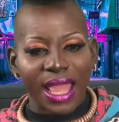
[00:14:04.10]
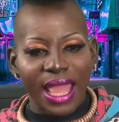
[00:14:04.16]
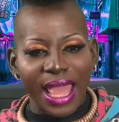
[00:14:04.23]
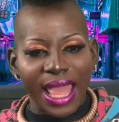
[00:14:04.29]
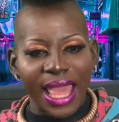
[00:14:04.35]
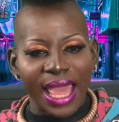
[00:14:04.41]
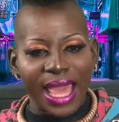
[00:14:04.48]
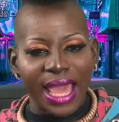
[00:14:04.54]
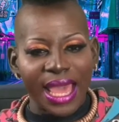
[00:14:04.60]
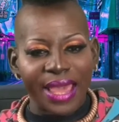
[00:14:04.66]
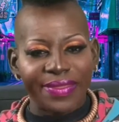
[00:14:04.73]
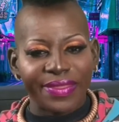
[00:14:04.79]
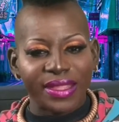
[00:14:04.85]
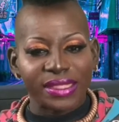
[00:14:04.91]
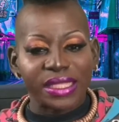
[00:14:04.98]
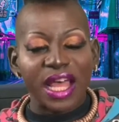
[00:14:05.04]
and
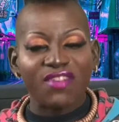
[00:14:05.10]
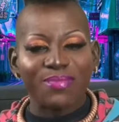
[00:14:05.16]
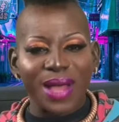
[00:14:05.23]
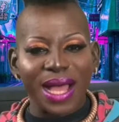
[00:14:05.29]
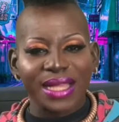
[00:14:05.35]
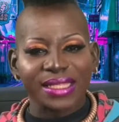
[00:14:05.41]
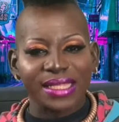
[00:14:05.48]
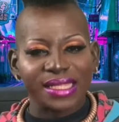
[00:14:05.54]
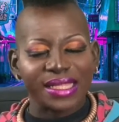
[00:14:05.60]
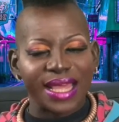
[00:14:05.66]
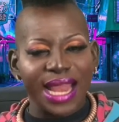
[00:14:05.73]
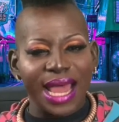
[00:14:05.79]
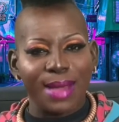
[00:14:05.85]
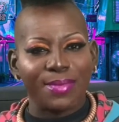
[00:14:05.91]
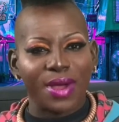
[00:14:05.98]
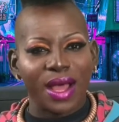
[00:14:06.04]
the soft boxes that
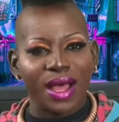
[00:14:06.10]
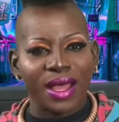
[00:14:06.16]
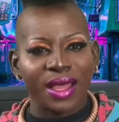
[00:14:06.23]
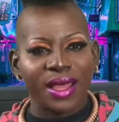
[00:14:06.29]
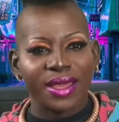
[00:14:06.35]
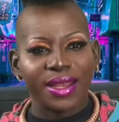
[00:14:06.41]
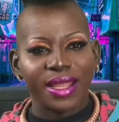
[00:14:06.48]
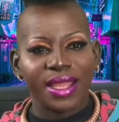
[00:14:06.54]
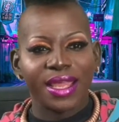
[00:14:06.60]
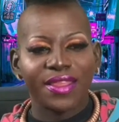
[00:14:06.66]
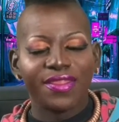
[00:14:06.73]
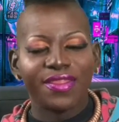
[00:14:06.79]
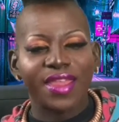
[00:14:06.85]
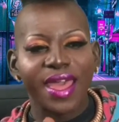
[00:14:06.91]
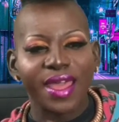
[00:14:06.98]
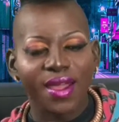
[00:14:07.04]
I bought,
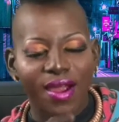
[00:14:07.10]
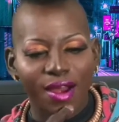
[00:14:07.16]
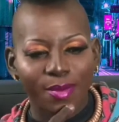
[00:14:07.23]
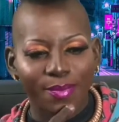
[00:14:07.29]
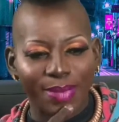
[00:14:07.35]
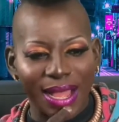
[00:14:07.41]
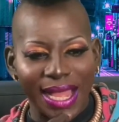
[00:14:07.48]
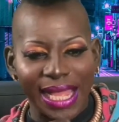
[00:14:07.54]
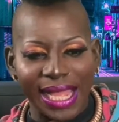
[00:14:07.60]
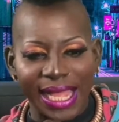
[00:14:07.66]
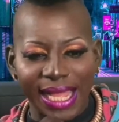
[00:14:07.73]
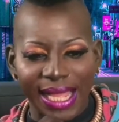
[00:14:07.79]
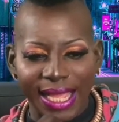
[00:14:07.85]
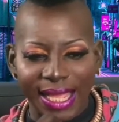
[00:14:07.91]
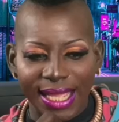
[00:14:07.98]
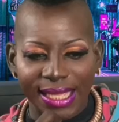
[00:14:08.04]
they are
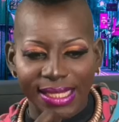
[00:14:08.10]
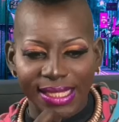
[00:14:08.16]
by,